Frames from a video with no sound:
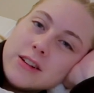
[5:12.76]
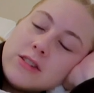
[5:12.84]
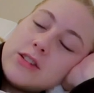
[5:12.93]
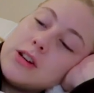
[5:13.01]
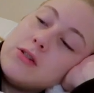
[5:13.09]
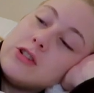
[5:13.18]

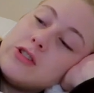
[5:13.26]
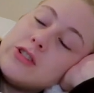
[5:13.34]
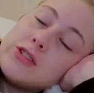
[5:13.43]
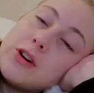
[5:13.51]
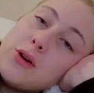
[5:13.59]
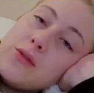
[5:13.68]
So
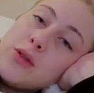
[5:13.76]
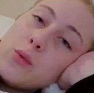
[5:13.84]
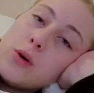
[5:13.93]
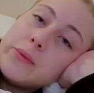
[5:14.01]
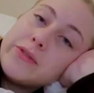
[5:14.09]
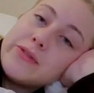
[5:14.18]
just got over the
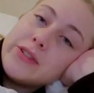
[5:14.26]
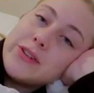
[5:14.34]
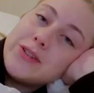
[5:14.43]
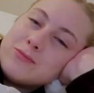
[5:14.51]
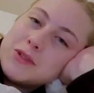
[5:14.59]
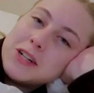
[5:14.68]
woman
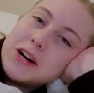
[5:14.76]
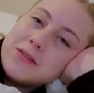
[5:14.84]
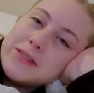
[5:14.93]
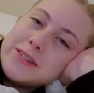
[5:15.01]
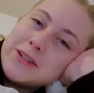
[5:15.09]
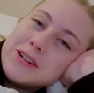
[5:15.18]
flu.
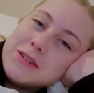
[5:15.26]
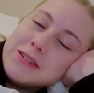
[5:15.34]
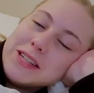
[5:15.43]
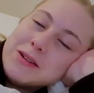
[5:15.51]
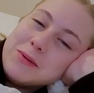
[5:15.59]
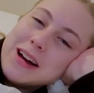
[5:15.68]
Recovery's going
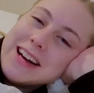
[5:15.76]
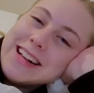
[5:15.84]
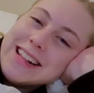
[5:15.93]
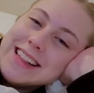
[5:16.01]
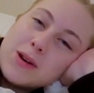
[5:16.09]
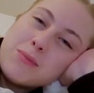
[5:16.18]
really
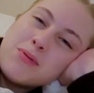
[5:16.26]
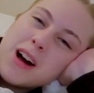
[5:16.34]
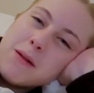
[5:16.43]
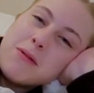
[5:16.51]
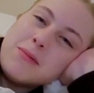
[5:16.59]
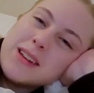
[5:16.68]
well. But it
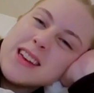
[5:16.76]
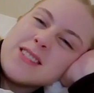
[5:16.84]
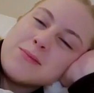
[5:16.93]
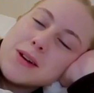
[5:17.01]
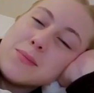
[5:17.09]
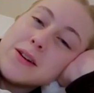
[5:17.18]
probably
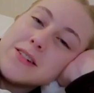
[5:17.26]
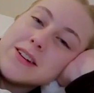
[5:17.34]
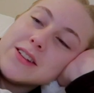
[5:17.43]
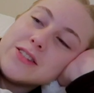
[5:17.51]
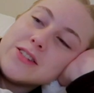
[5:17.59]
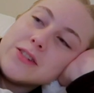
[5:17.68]
is my
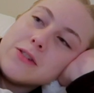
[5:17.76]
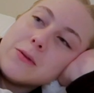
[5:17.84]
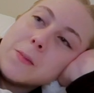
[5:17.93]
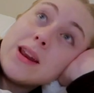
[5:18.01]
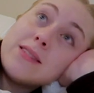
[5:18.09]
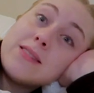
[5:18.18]
period too. But
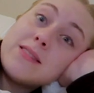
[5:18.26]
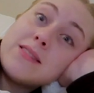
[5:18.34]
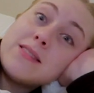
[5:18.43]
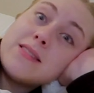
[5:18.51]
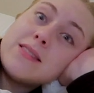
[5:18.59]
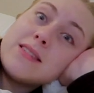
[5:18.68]
what a
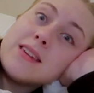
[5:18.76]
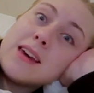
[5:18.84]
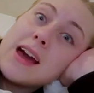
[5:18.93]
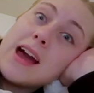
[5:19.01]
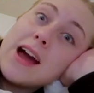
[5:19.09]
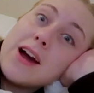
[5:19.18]

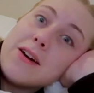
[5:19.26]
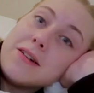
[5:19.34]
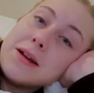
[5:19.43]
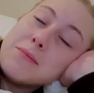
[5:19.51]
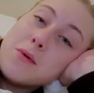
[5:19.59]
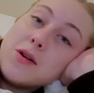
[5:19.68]

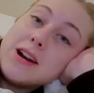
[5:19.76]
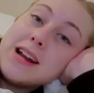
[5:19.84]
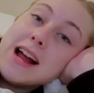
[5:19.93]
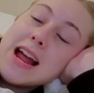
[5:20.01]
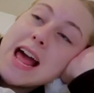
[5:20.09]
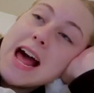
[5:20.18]
scary
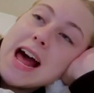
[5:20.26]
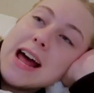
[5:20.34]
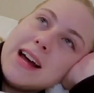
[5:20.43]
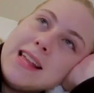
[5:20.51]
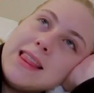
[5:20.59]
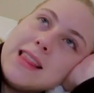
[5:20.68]
morning I
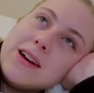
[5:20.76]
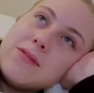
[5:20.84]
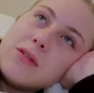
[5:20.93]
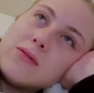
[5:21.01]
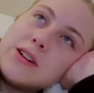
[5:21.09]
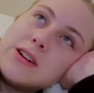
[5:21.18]
had. I love
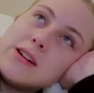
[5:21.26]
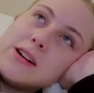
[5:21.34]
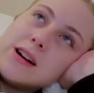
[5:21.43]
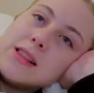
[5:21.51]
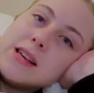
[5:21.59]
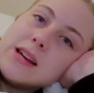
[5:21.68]

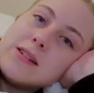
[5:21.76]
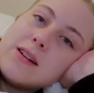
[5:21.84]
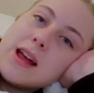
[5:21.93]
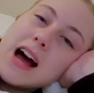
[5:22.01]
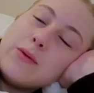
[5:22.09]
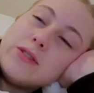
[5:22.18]
oversharing on the
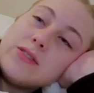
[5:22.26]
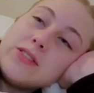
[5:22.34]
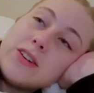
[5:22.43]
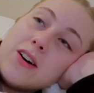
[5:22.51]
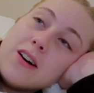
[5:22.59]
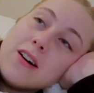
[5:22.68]
internet. I was in
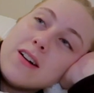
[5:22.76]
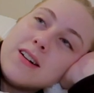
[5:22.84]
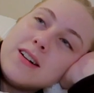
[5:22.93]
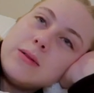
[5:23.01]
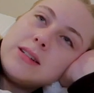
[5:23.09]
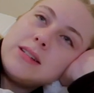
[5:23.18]
the car.
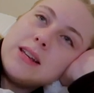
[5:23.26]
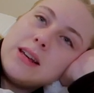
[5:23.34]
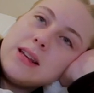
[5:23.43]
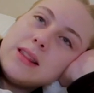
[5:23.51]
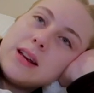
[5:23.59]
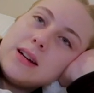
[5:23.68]
I was
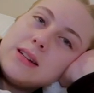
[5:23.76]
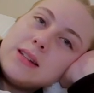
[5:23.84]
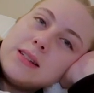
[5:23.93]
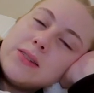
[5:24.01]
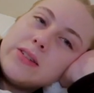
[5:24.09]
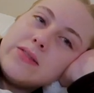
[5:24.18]
singing the
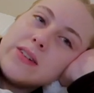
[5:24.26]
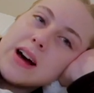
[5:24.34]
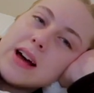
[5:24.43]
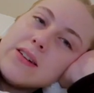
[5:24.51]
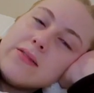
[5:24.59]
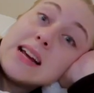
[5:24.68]

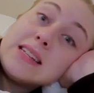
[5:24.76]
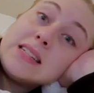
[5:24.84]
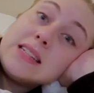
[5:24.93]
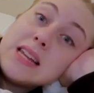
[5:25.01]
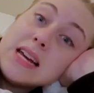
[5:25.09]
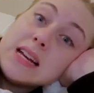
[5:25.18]
1975. I
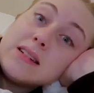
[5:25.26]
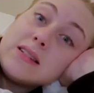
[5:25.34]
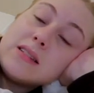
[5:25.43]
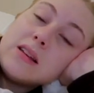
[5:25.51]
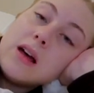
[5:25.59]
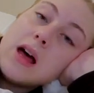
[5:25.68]

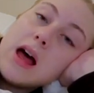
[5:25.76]
sneezed.